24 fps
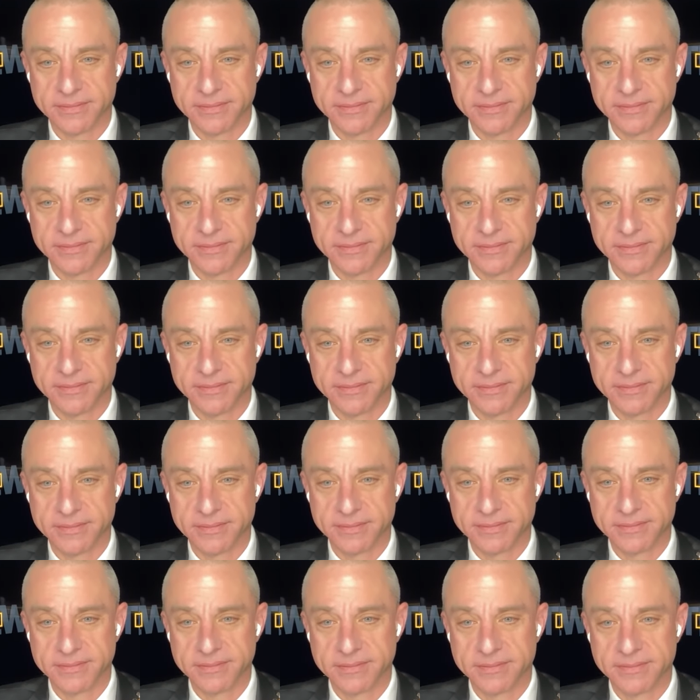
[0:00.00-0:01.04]

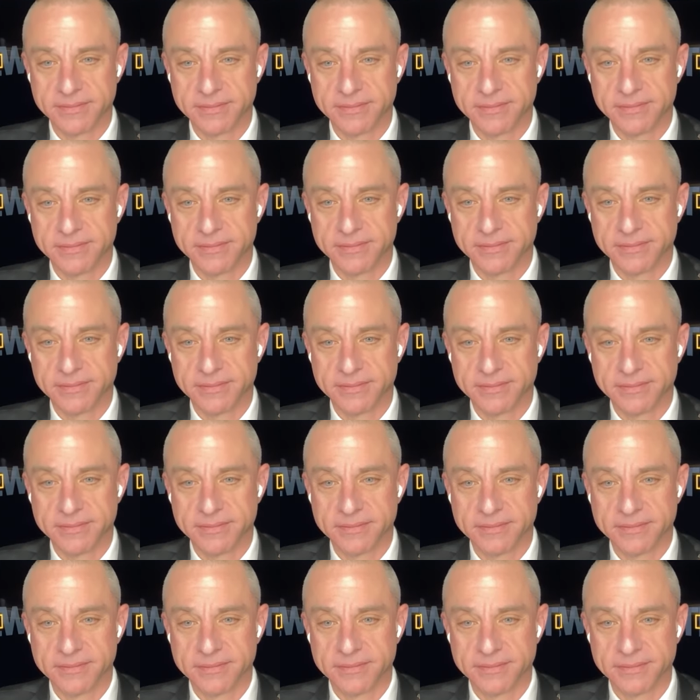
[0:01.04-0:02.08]

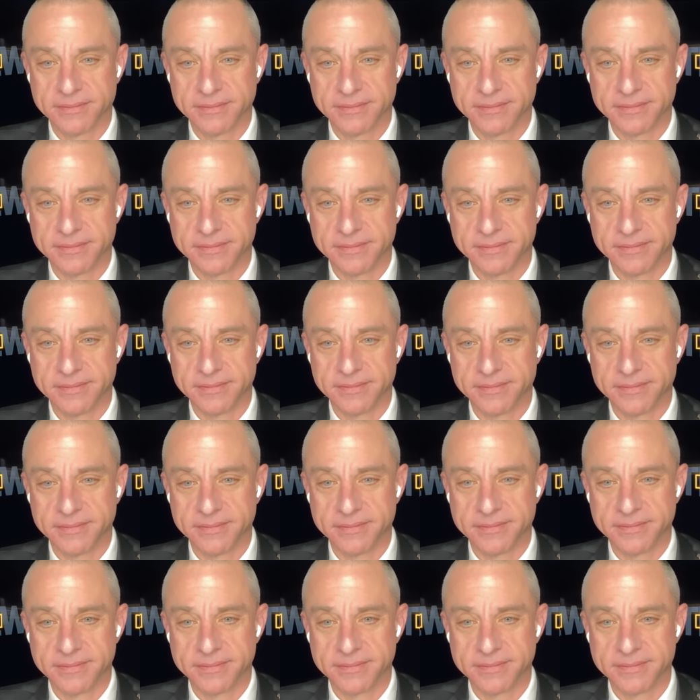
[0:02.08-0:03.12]

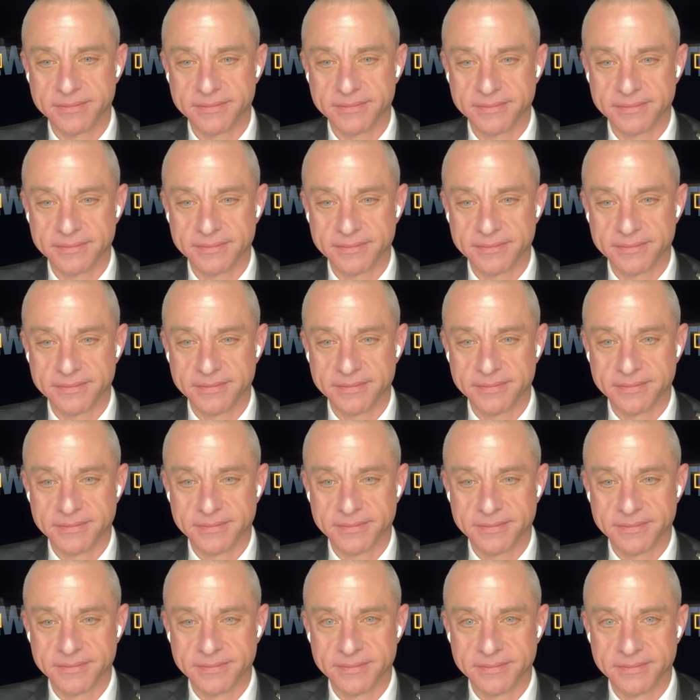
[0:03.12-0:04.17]

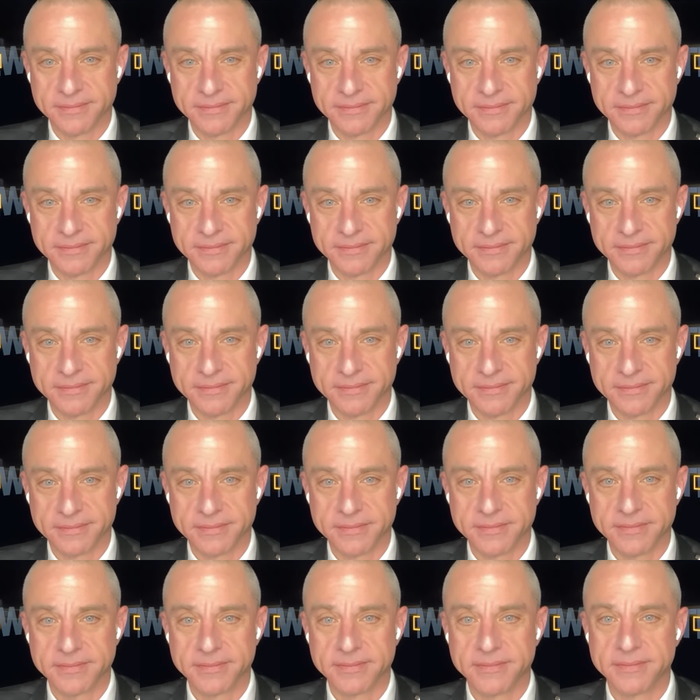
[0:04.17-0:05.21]

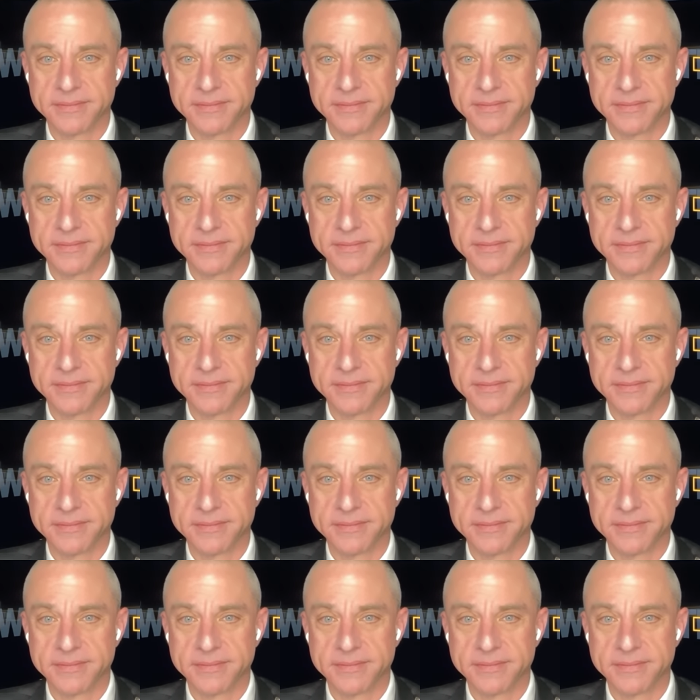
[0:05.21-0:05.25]
[no speech]